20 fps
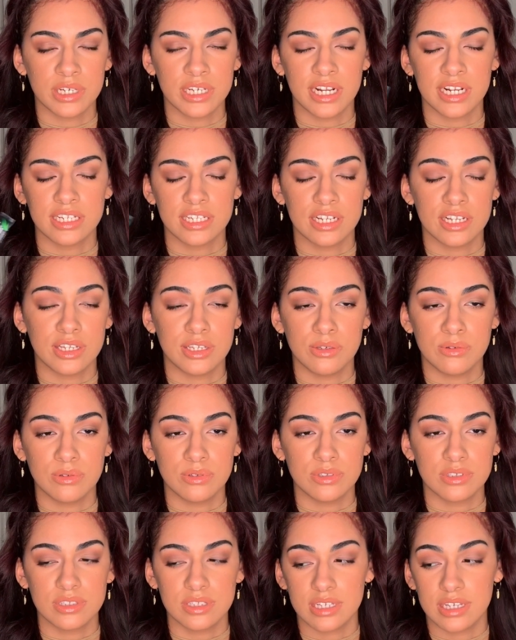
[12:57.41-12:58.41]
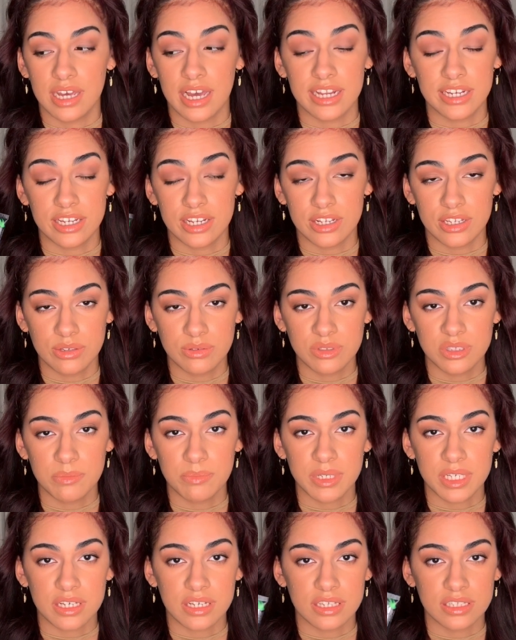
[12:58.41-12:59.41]
and I didn't use it
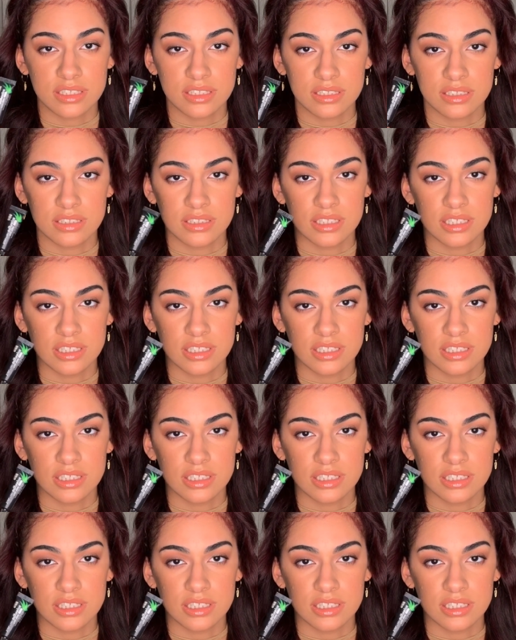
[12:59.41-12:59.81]
because